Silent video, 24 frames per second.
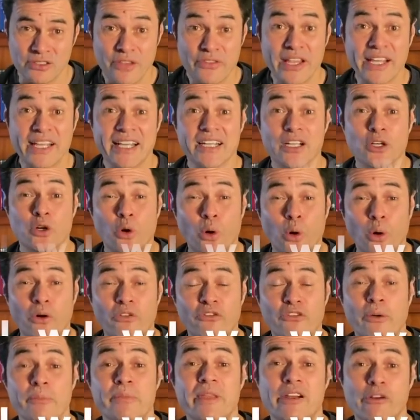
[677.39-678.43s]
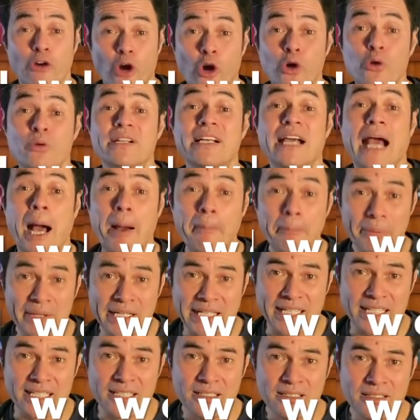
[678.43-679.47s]
They get a call from their own
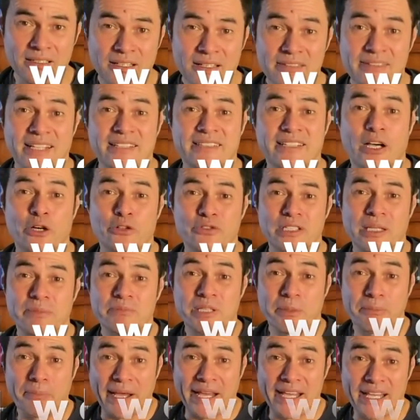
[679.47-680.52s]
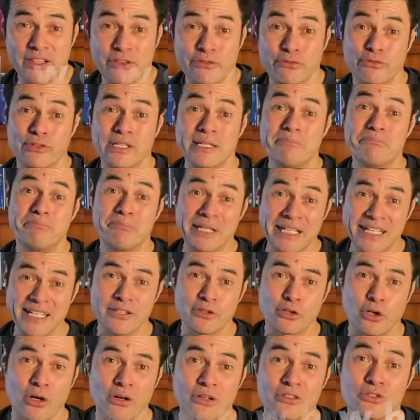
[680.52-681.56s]
company that tells them to pay $3 billion
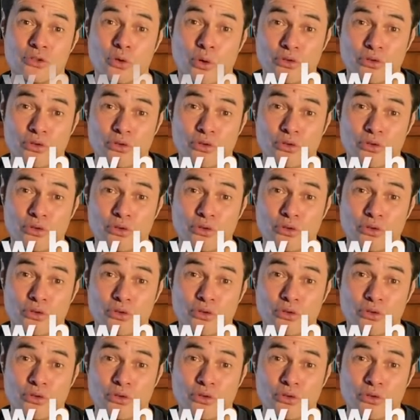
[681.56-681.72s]
or